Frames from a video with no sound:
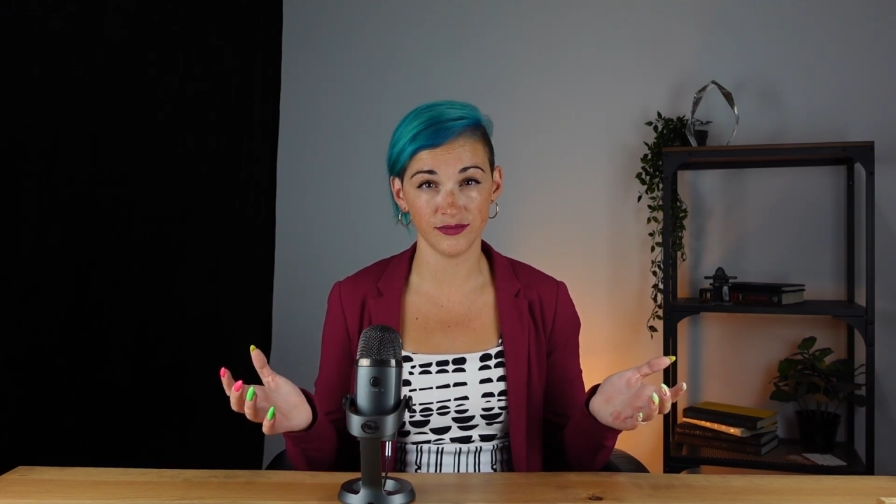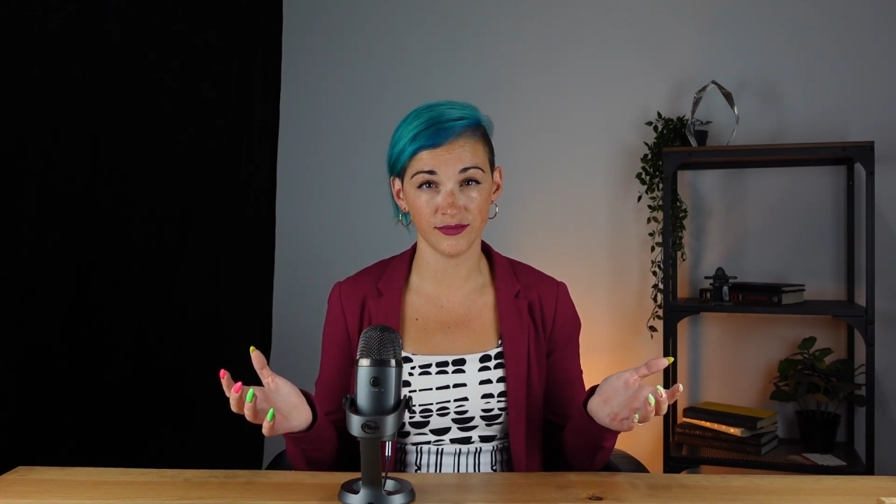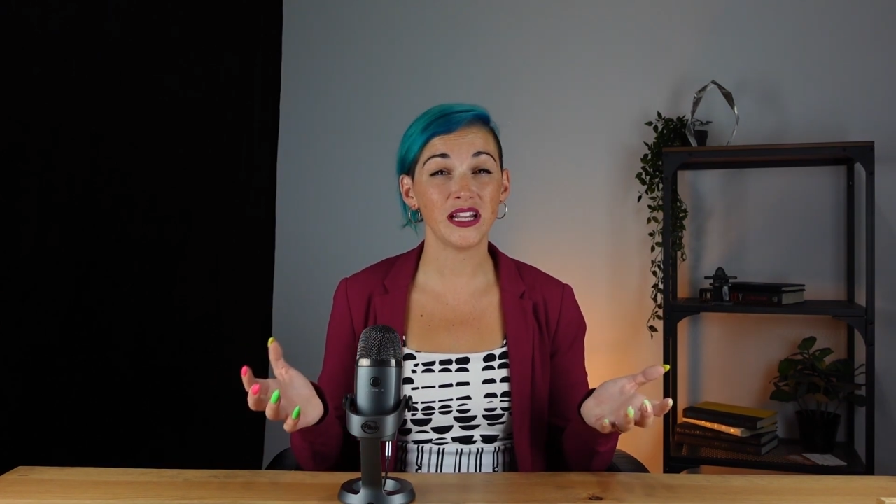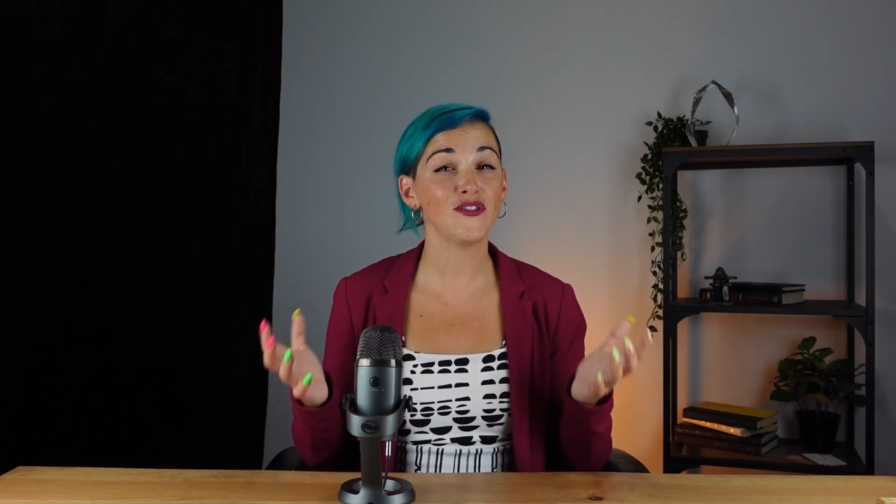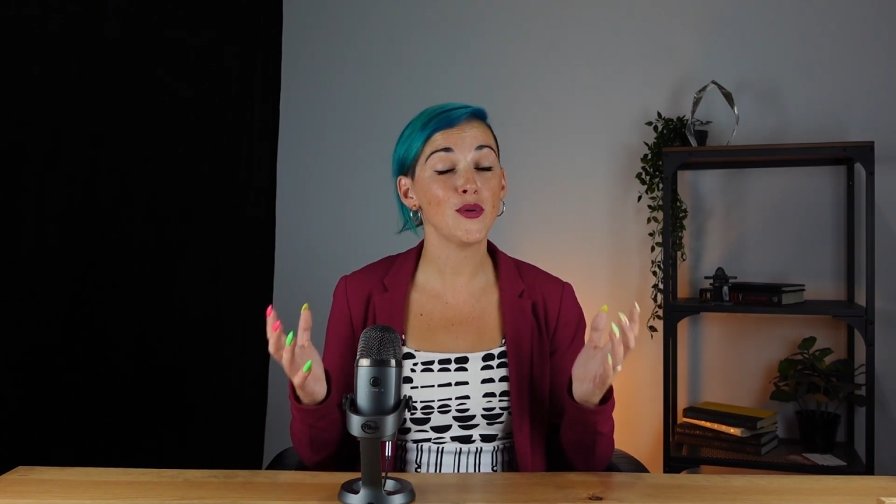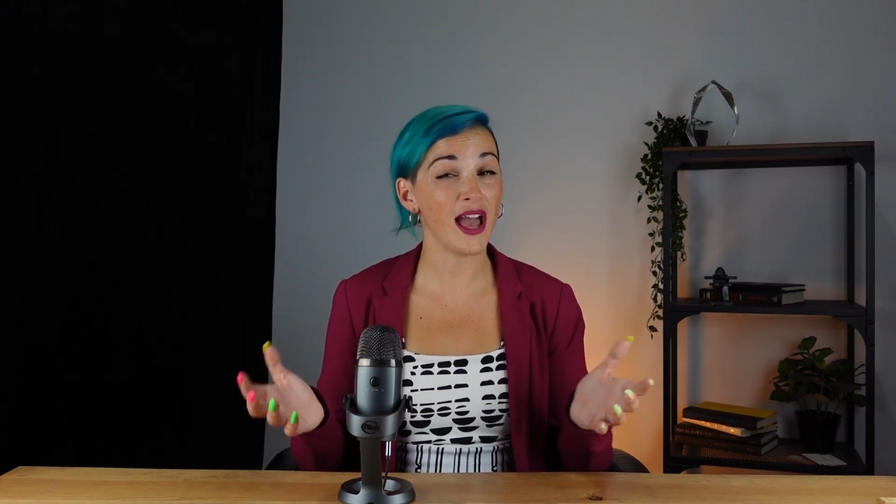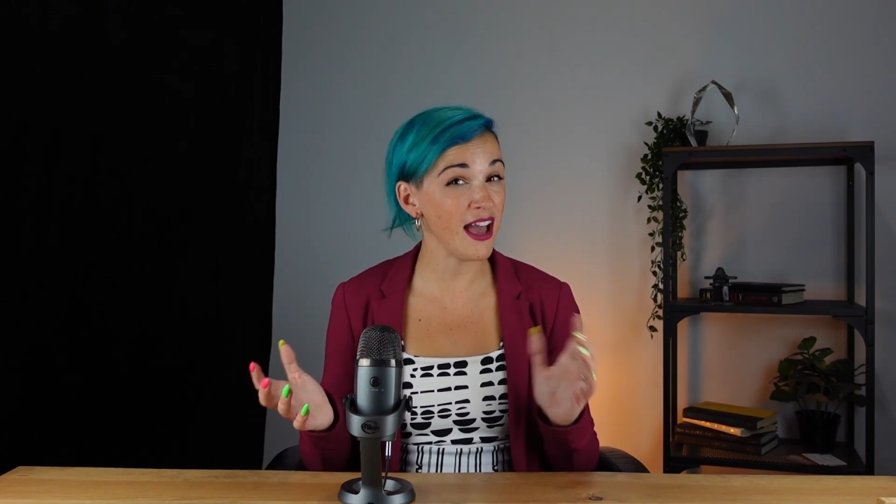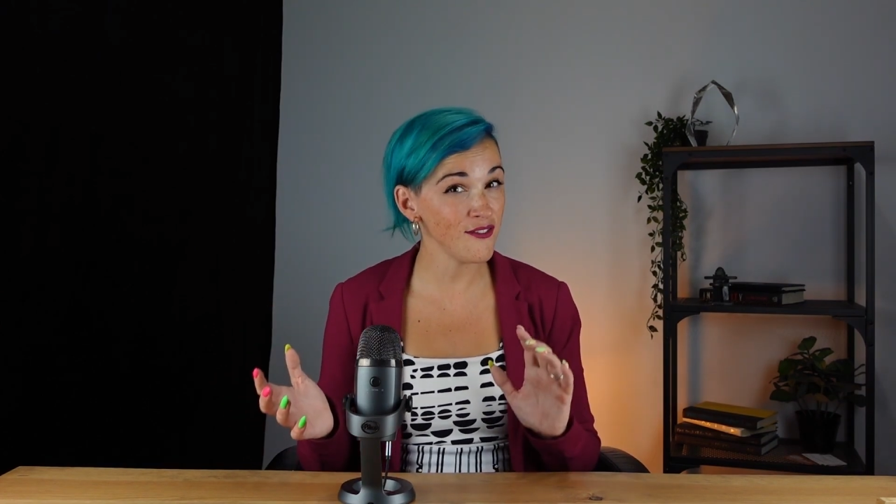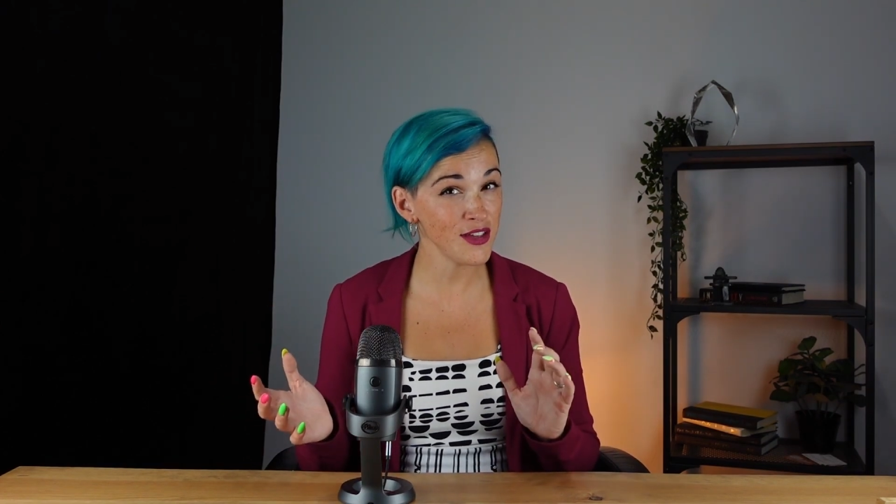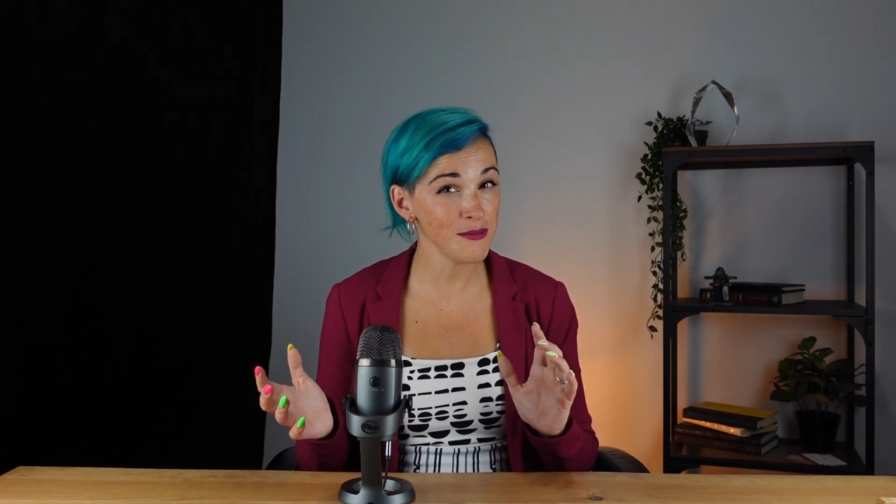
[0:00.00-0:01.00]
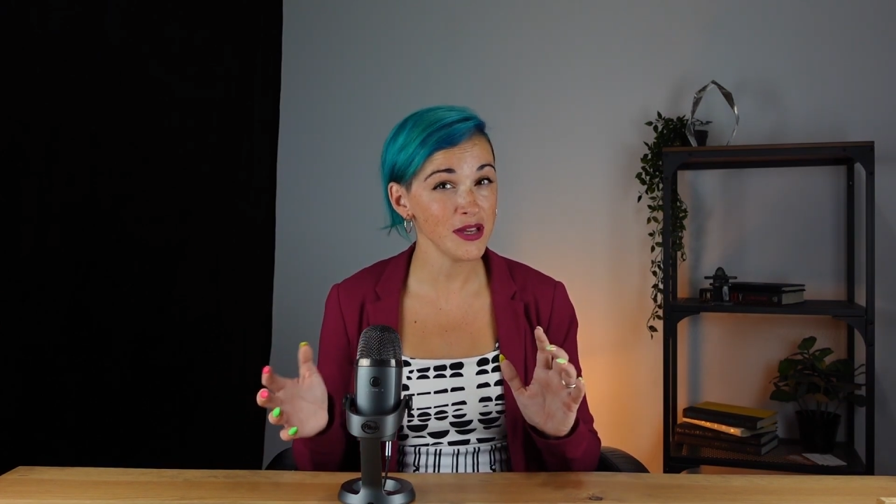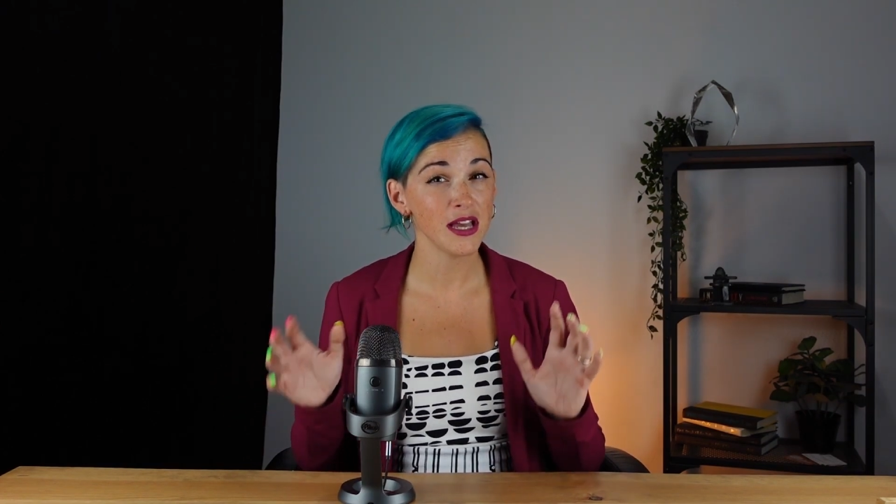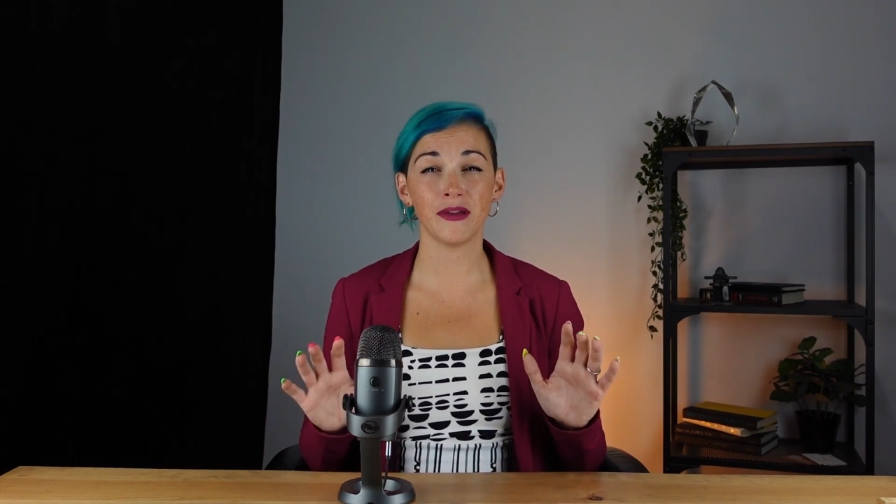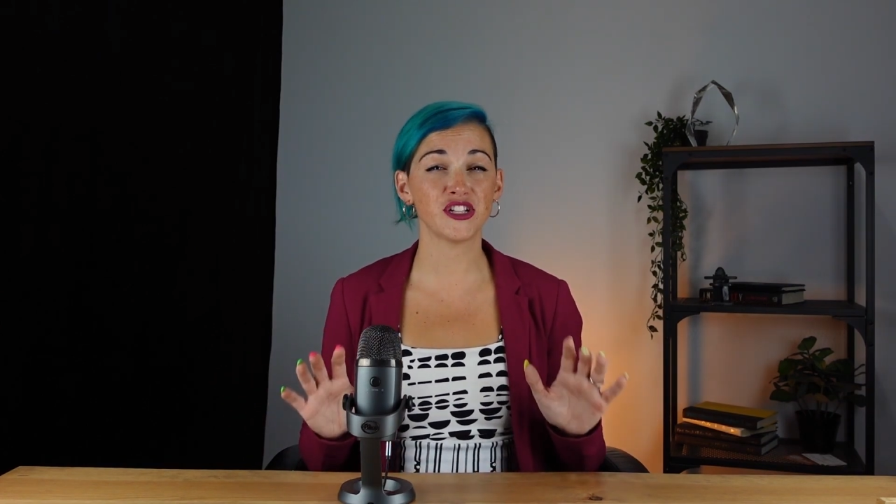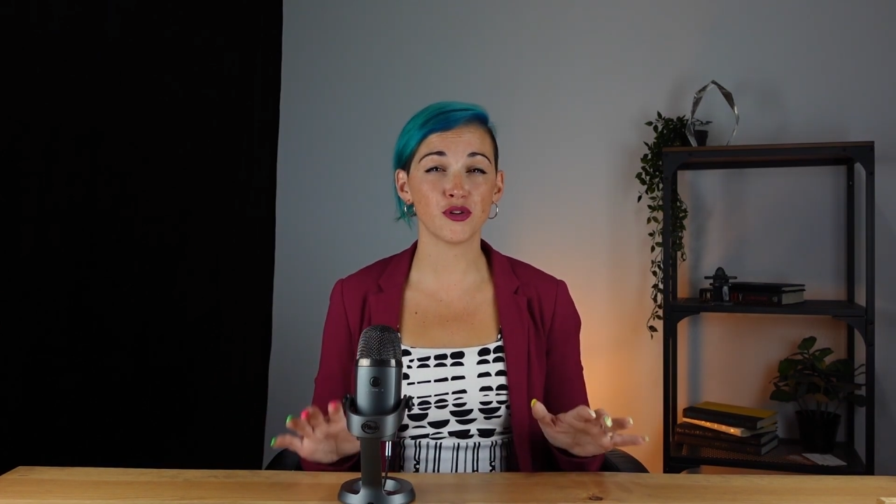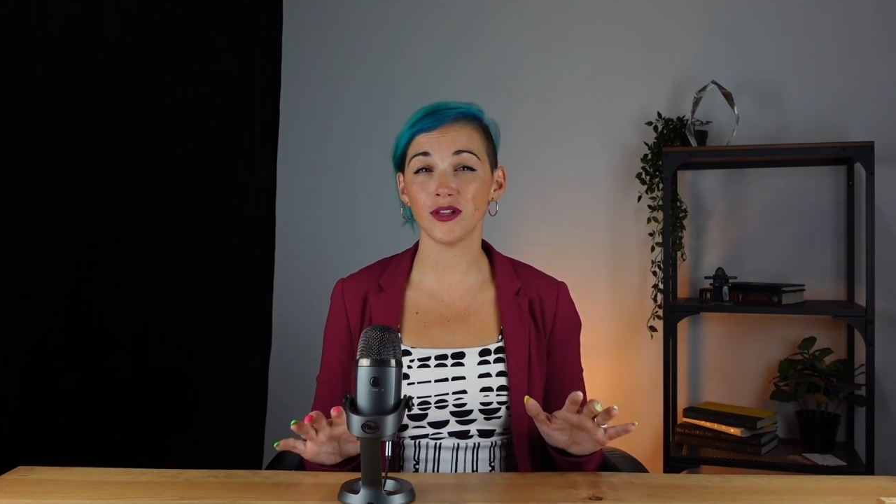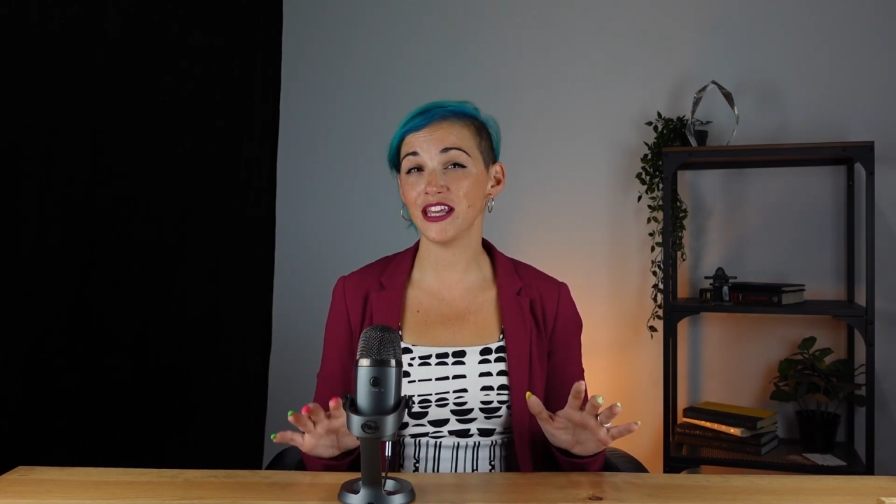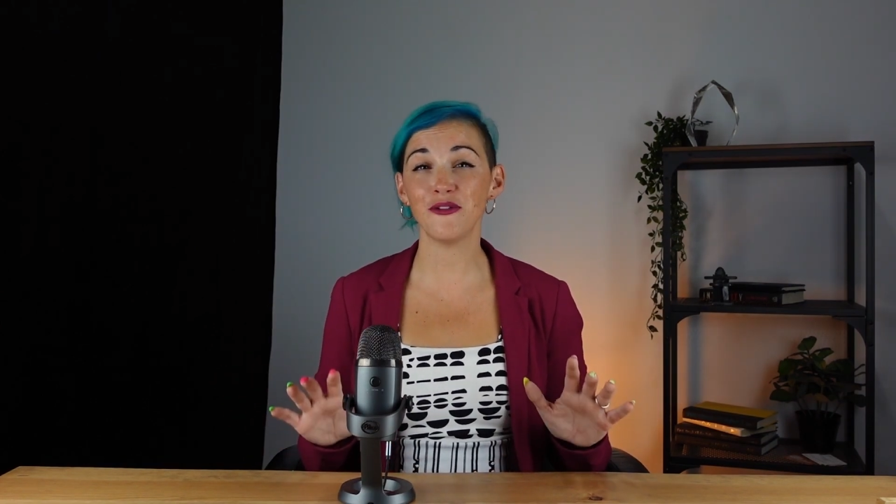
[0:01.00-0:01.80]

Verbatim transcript: but if you have them, make sure that